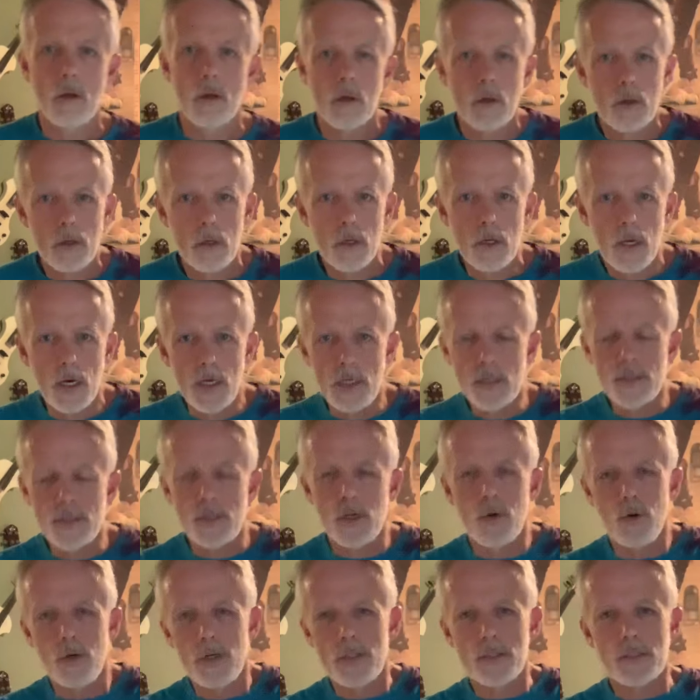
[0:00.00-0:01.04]
Good day,
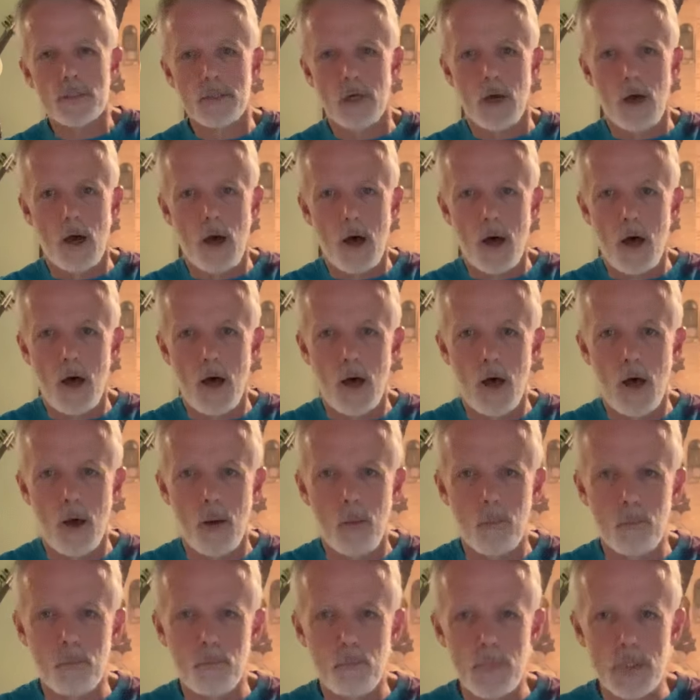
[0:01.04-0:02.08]
students.
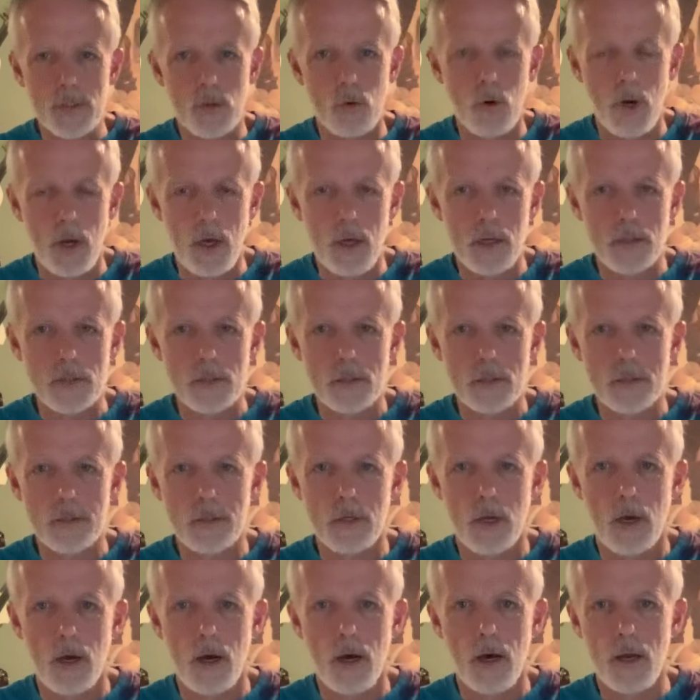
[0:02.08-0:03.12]
I'm Mr. Nance,
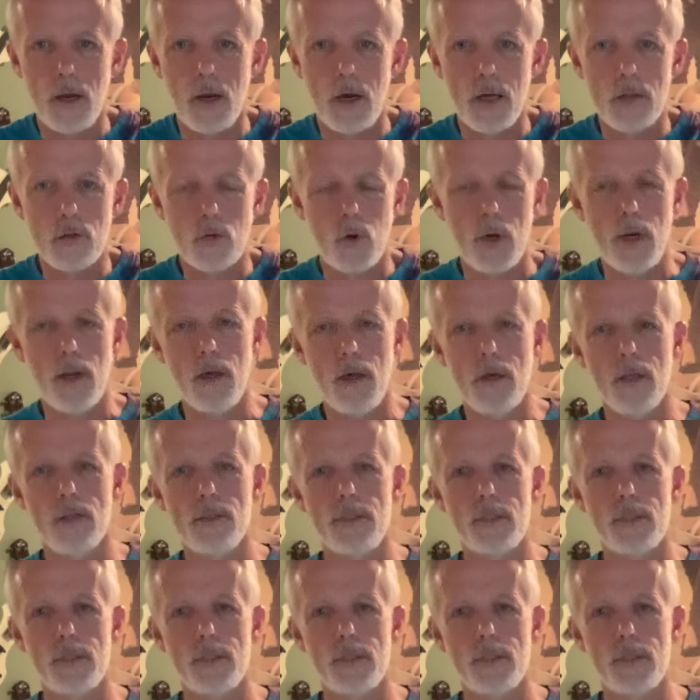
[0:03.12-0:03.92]
ninth grade English